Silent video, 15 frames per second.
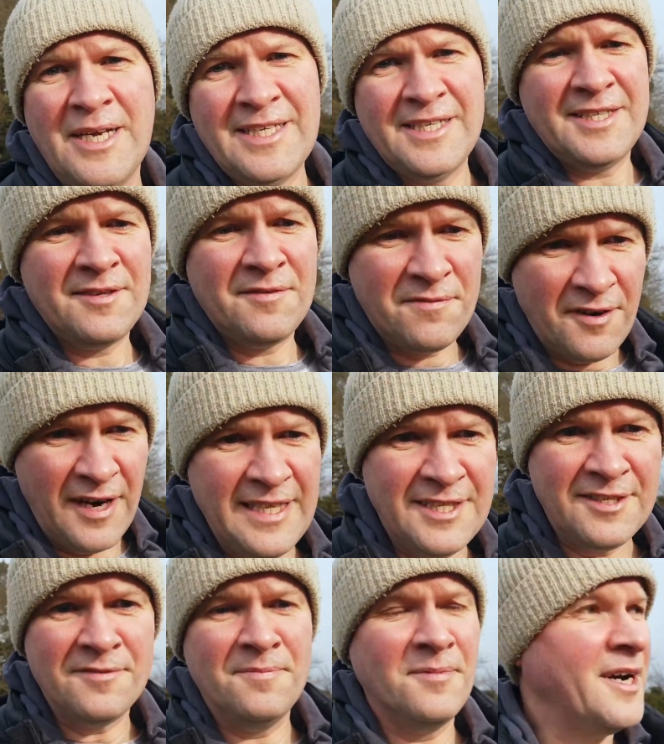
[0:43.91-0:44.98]
editor
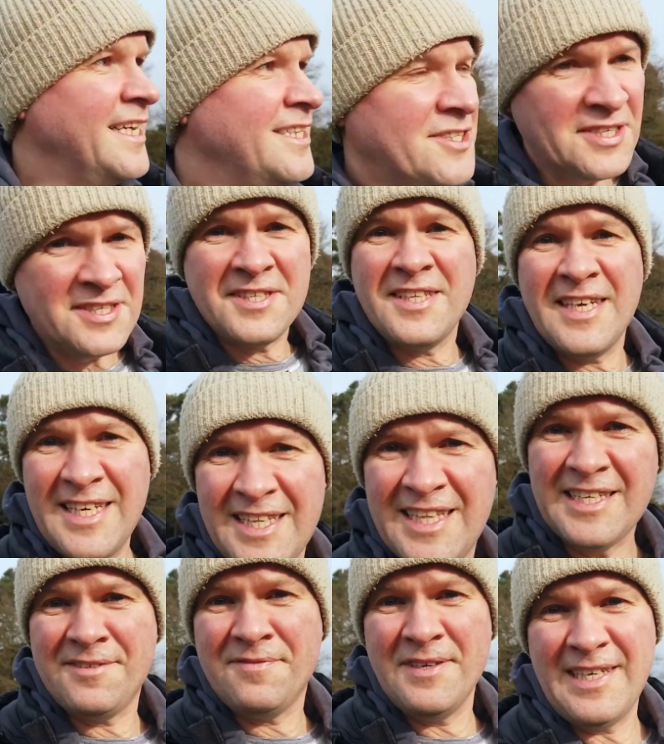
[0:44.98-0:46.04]
friends of mine to see
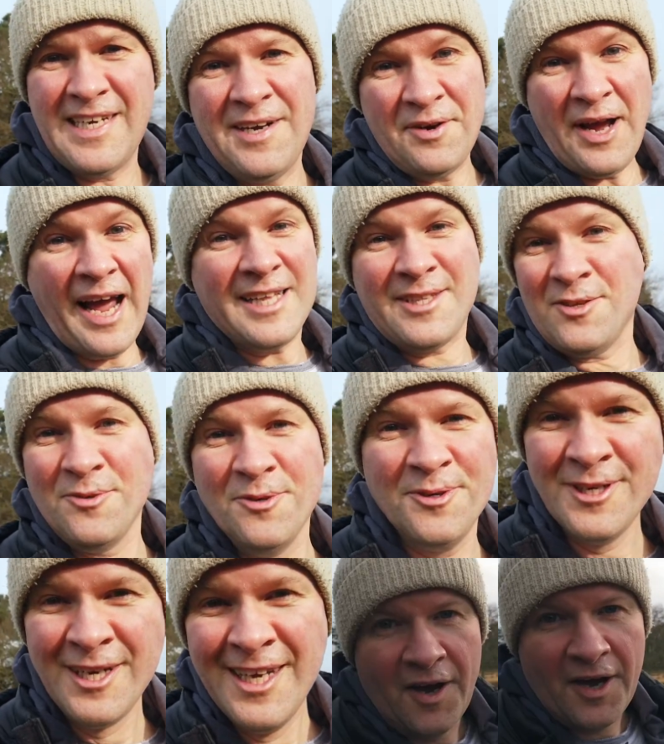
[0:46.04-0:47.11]
this video at all.